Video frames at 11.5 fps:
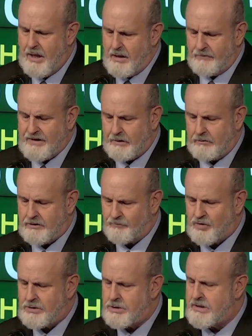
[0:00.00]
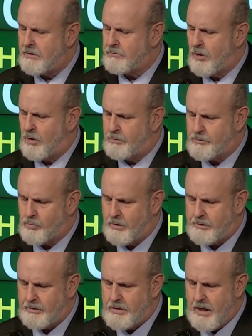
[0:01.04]
of getting something she has always
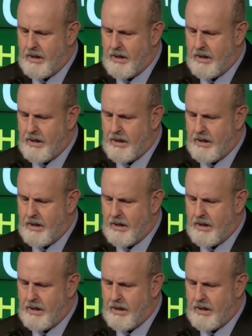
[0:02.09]
wanted,